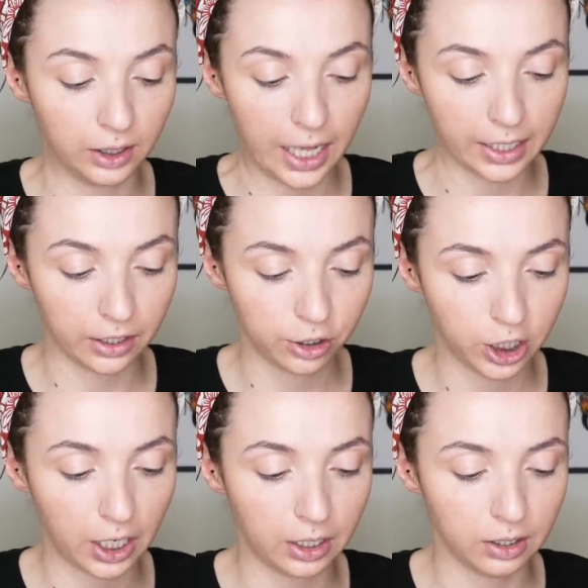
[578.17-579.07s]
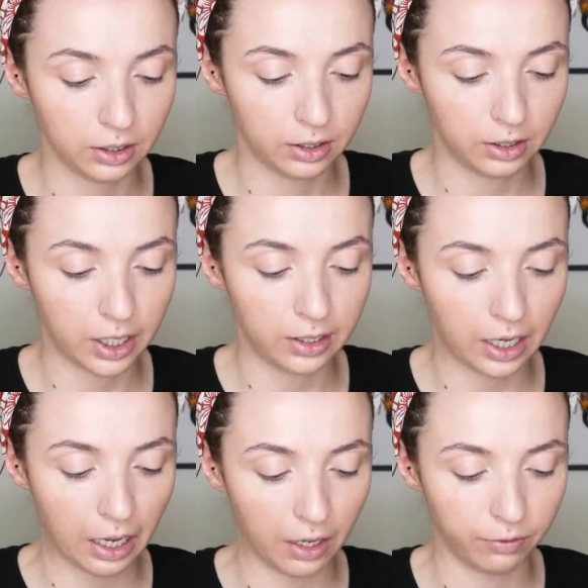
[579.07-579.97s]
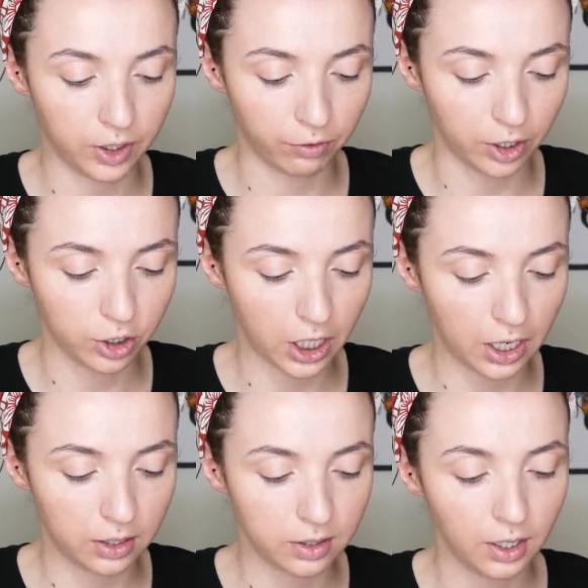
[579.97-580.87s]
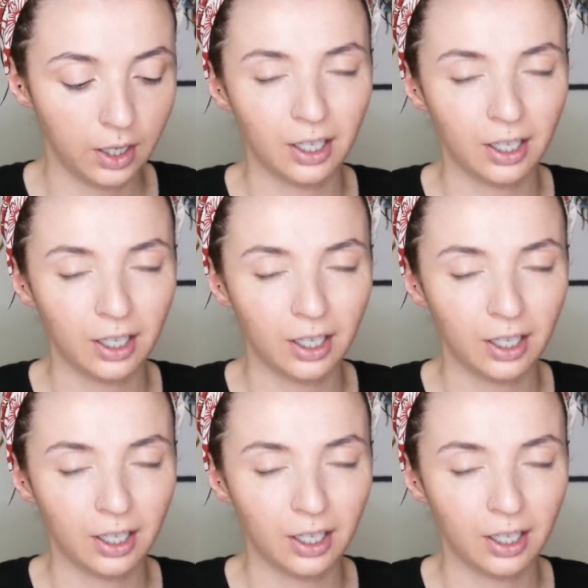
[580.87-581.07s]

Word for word: lightest shade and they have different shades.